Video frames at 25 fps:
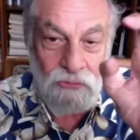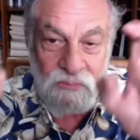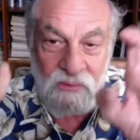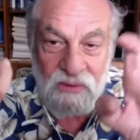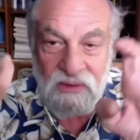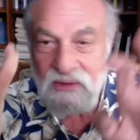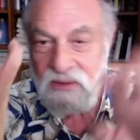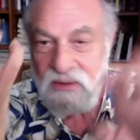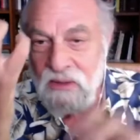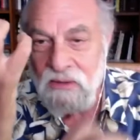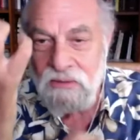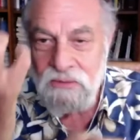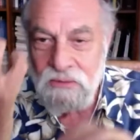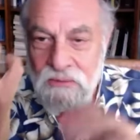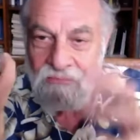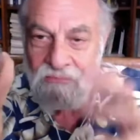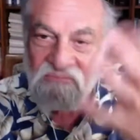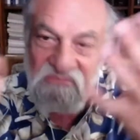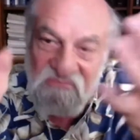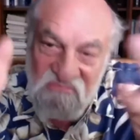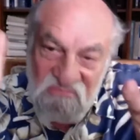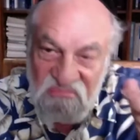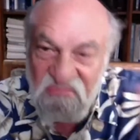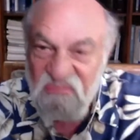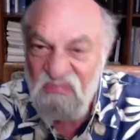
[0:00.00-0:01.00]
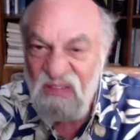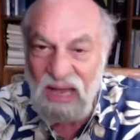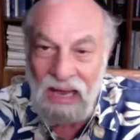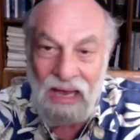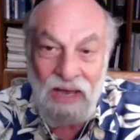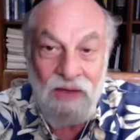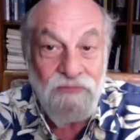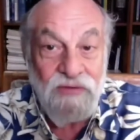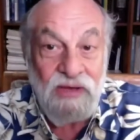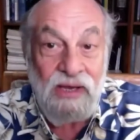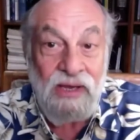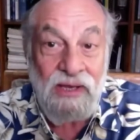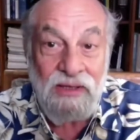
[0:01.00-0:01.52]
but I
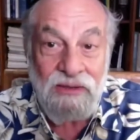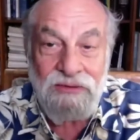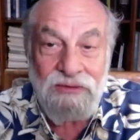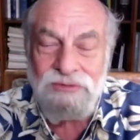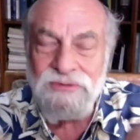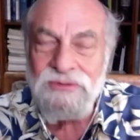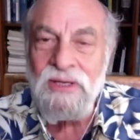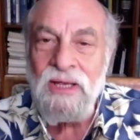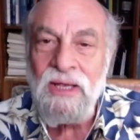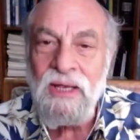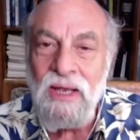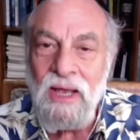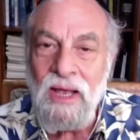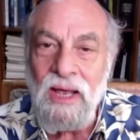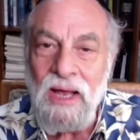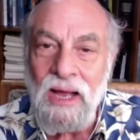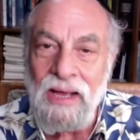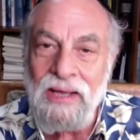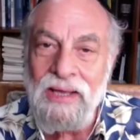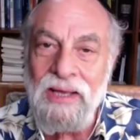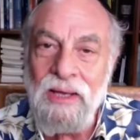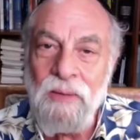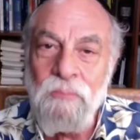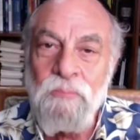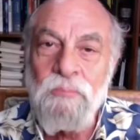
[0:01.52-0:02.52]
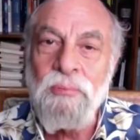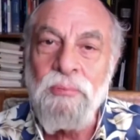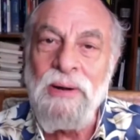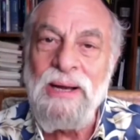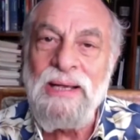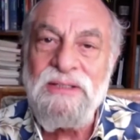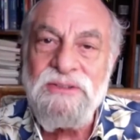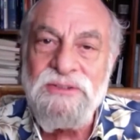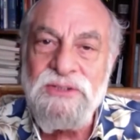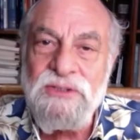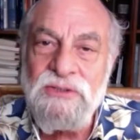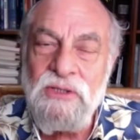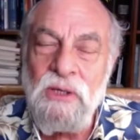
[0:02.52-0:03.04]
have hands. I had
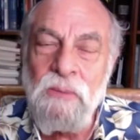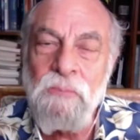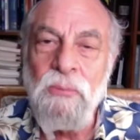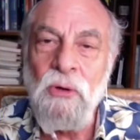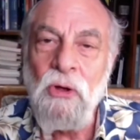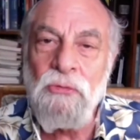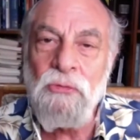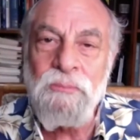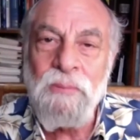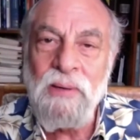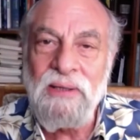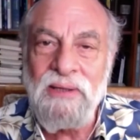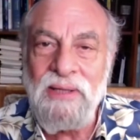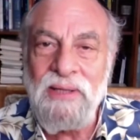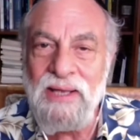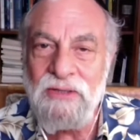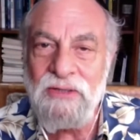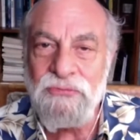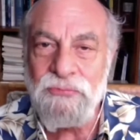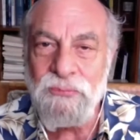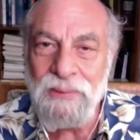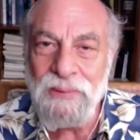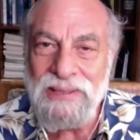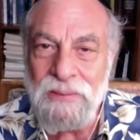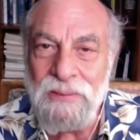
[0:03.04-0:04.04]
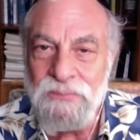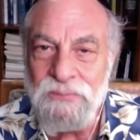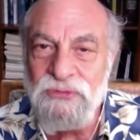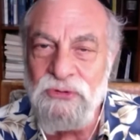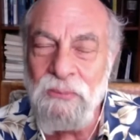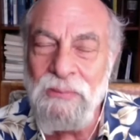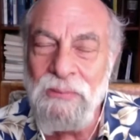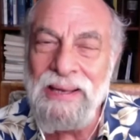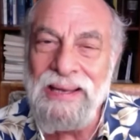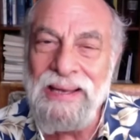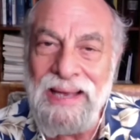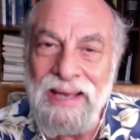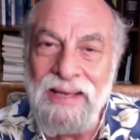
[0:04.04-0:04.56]
braces on both my legs from my hips to
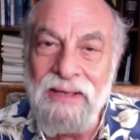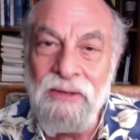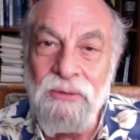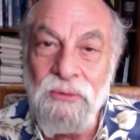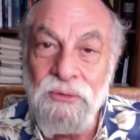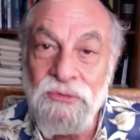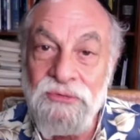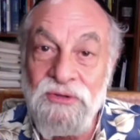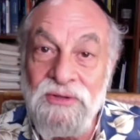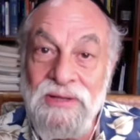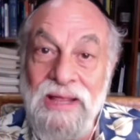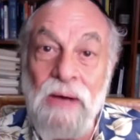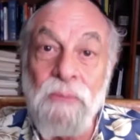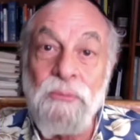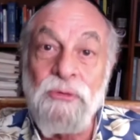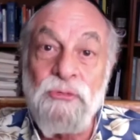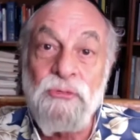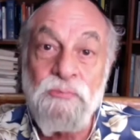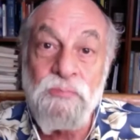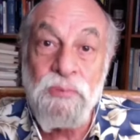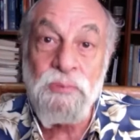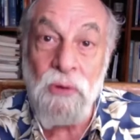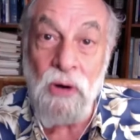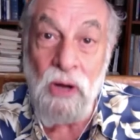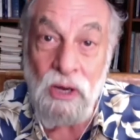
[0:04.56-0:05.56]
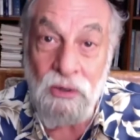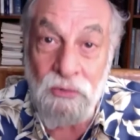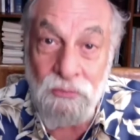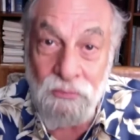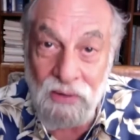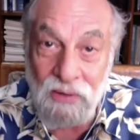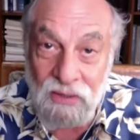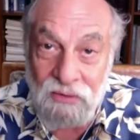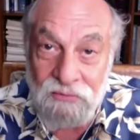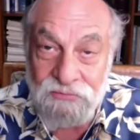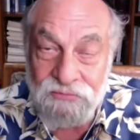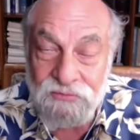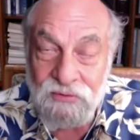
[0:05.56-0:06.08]
my ankles, and that was
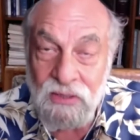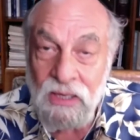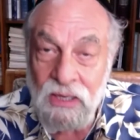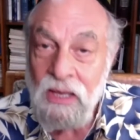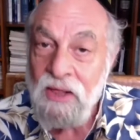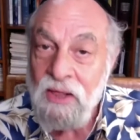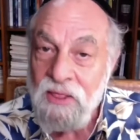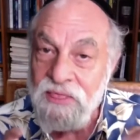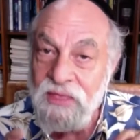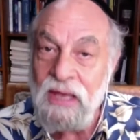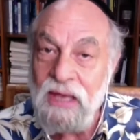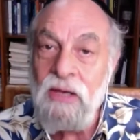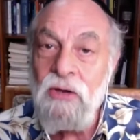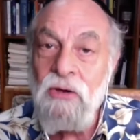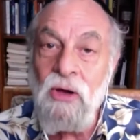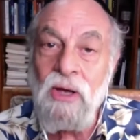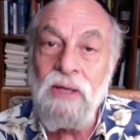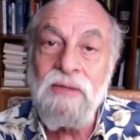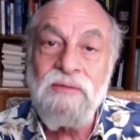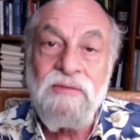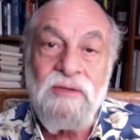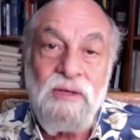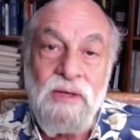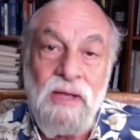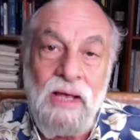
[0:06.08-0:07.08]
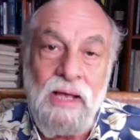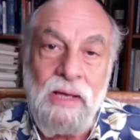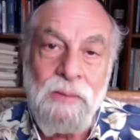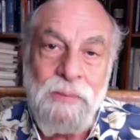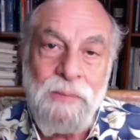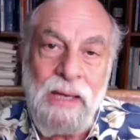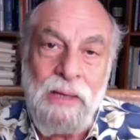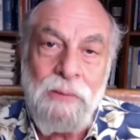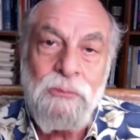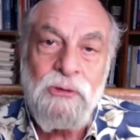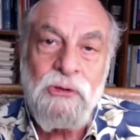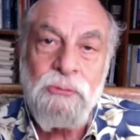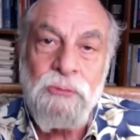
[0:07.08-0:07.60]
progress. Thank God today I'm
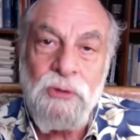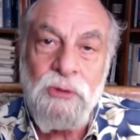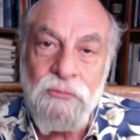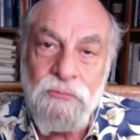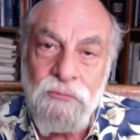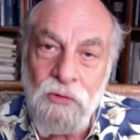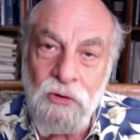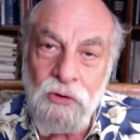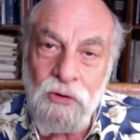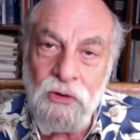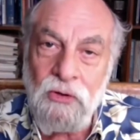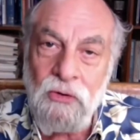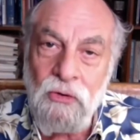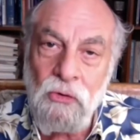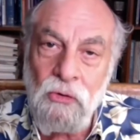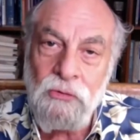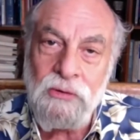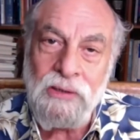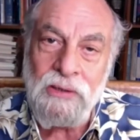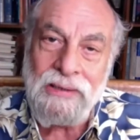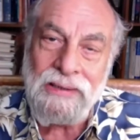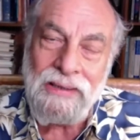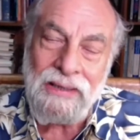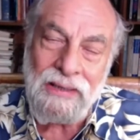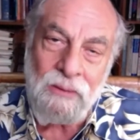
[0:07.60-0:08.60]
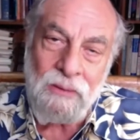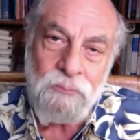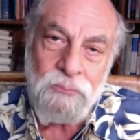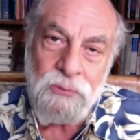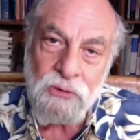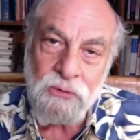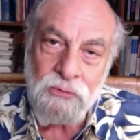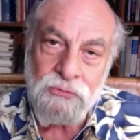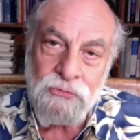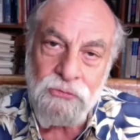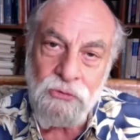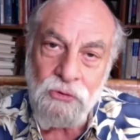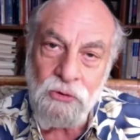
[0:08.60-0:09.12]
able to be vertical and
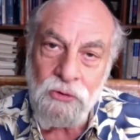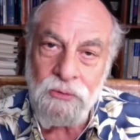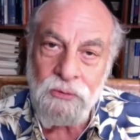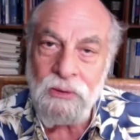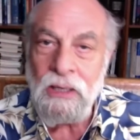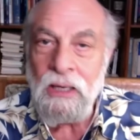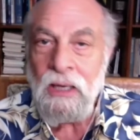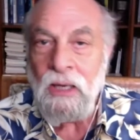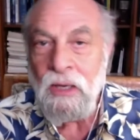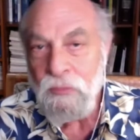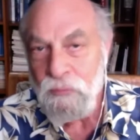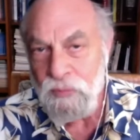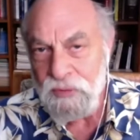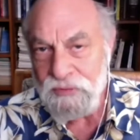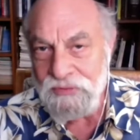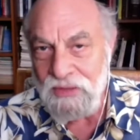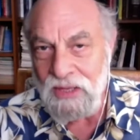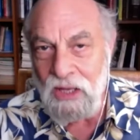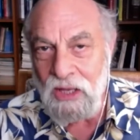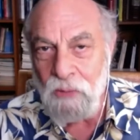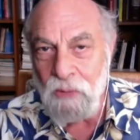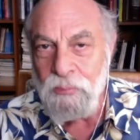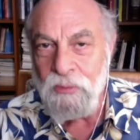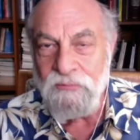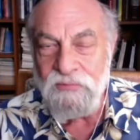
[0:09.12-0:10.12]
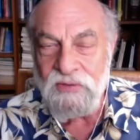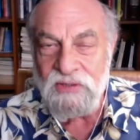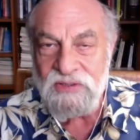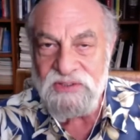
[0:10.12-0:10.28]
ambulatory with the help of a